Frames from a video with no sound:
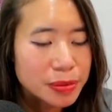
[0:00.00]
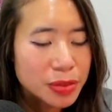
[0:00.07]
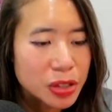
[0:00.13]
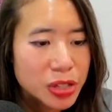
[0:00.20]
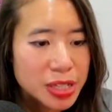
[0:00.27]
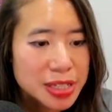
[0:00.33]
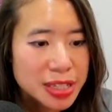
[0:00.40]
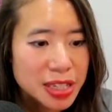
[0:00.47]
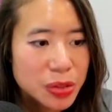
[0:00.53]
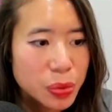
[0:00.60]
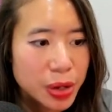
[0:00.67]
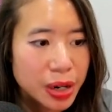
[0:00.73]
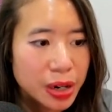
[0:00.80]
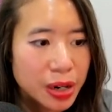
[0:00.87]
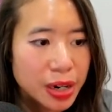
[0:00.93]
you can see
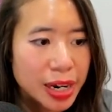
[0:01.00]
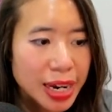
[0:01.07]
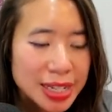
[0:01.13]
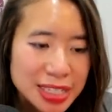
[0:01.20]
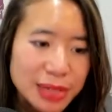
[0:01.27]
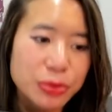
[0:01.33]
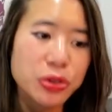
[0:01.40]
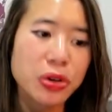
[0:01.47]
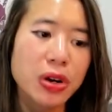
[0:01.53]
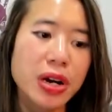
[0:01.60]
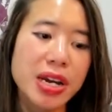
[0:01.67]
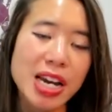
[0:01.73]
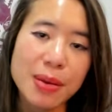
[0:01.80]
where, as I'm drawing,